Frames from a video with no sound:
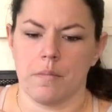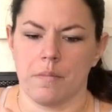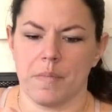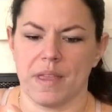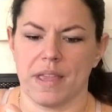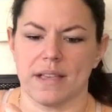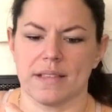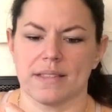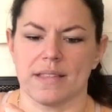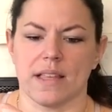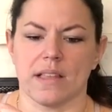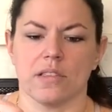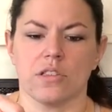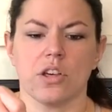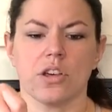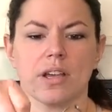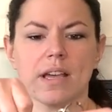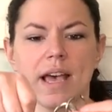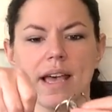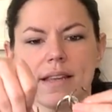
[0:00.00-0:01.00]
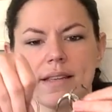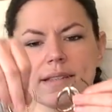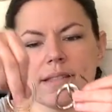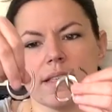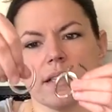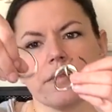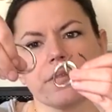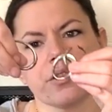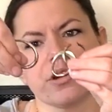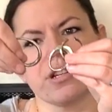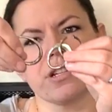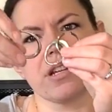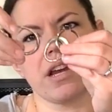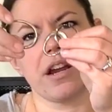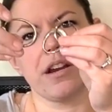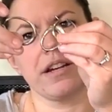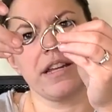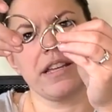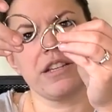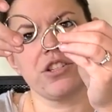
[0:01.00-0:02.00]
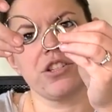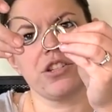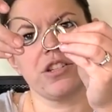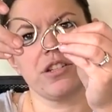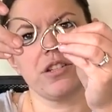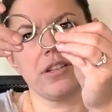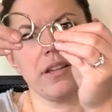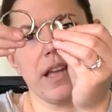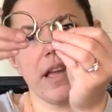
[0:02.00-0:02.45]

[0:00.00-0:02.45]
because they look kind of silver and tarnished,